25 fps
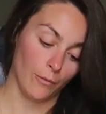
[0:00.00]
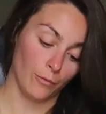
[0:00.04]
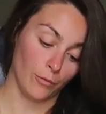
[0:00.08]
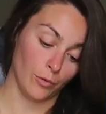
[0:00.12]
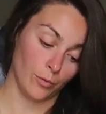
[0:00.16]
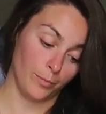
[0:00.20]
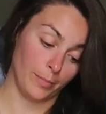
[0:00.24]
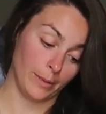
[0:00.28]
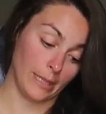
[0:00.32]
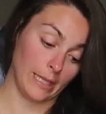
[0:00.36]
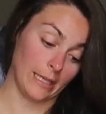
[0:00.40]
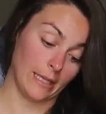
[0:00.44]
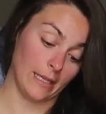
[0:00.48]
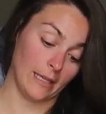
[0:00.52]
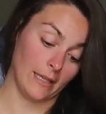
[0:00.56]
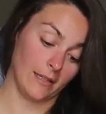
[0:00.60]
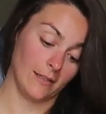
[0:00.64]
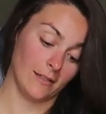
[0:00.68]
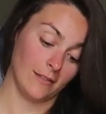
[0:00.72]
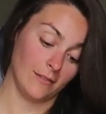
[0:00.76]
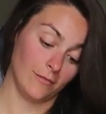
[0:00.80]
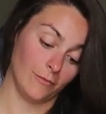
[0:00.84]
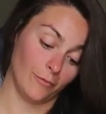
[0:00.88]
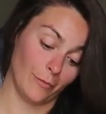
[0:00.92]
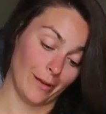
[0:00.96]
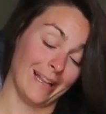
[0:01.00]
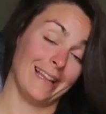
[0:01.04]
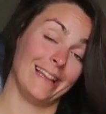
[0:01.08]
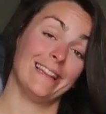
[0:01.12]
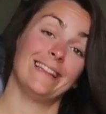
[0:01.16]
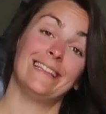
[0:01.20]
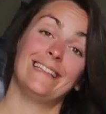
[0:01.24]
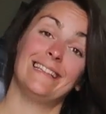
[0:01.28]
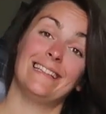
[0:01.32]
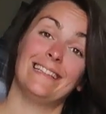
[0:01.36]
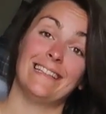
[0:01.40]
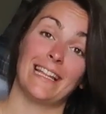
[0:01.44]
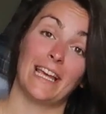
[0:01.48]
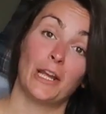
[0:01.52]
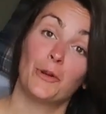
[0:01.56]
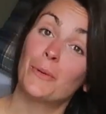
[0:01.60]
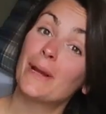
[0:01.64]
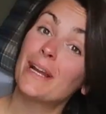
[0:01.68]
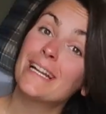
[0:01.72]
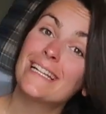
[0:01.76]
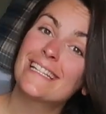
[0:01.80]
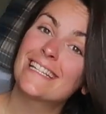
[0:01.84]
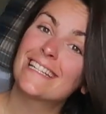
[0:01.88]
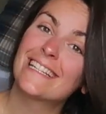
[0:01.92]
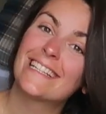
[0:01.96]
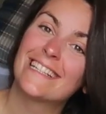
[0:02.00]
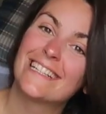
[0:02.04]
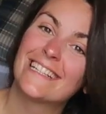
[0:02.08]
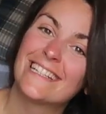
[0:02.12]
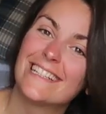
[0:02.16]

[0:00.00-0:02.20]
would be, well, lightweight,